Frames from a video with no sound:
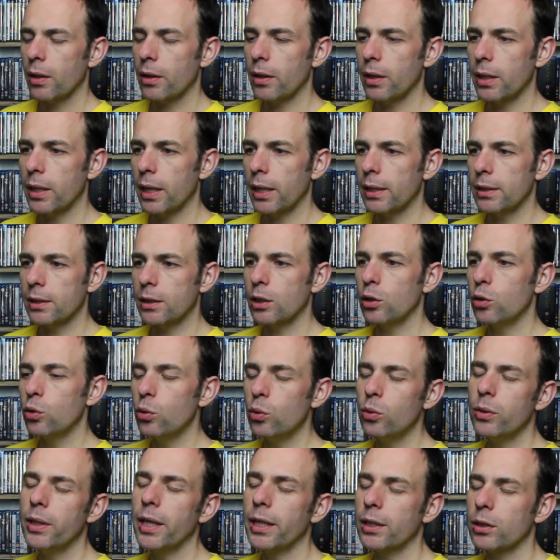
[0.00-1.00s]
There is the
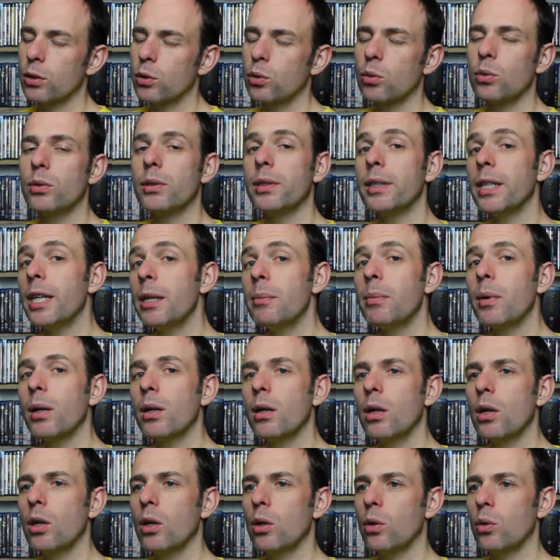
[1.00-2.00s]
new next door
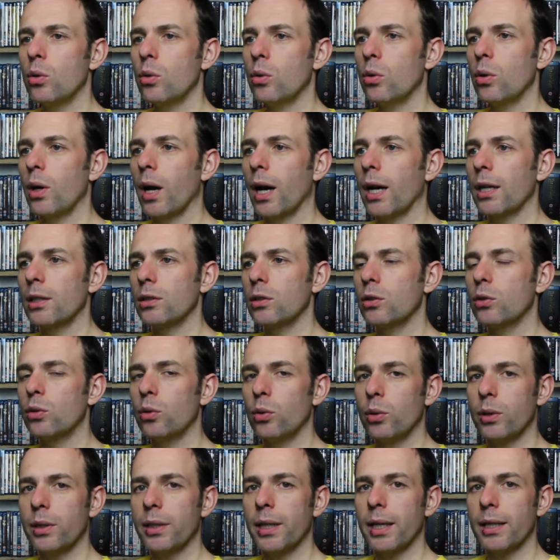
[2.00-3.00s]
neighbour who has
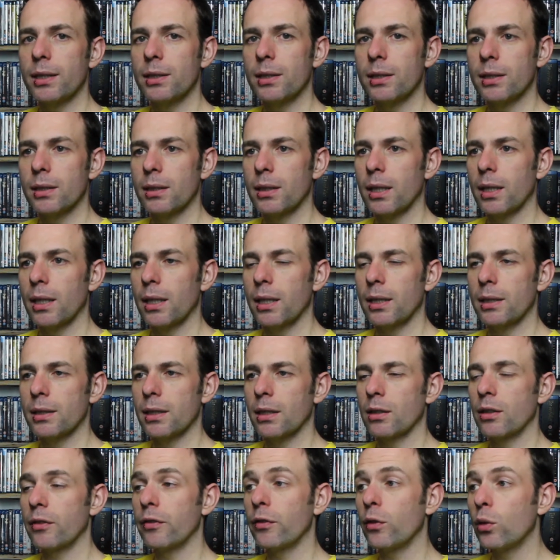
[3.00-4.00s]
two kids and
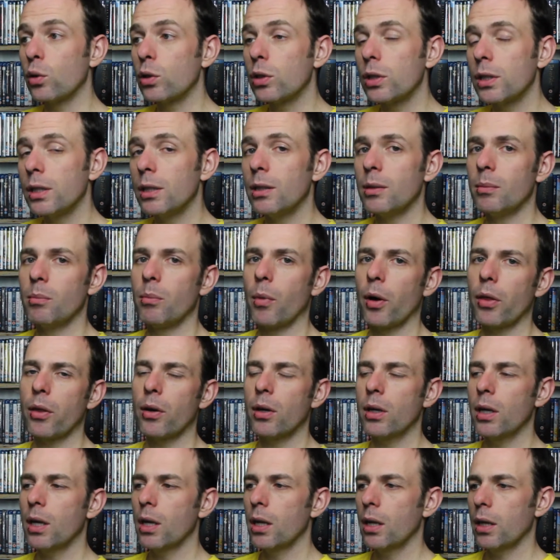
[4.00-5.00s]
is a divorcee
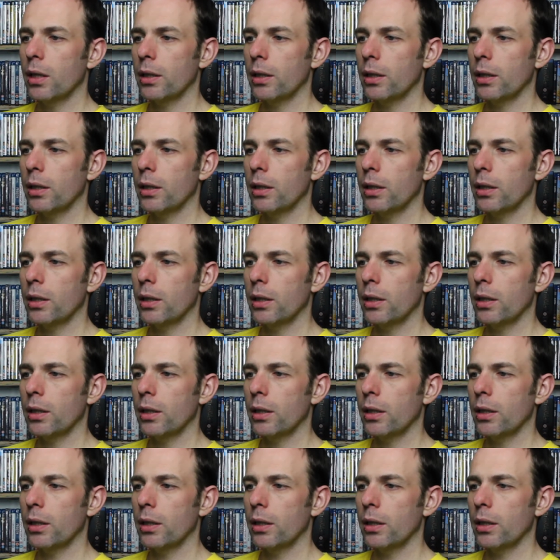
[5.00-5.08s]
mother.